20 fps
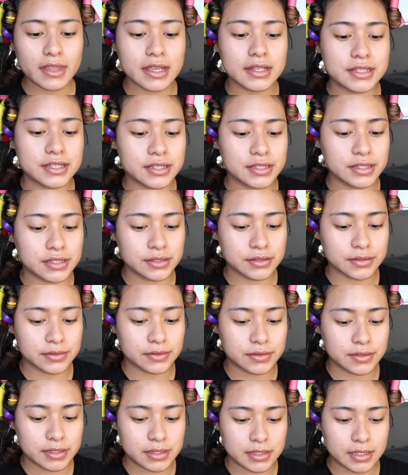to
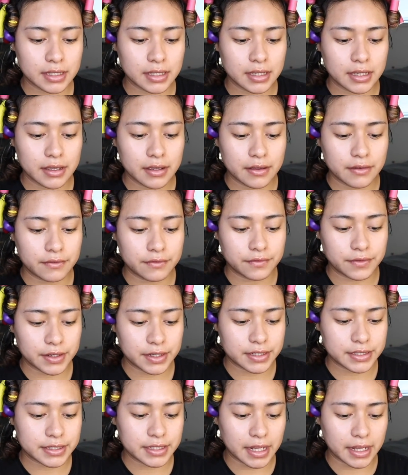use.
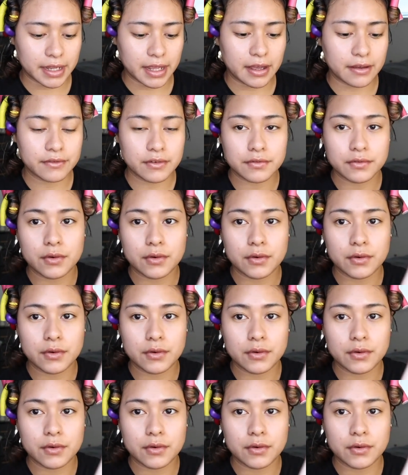First, I have, of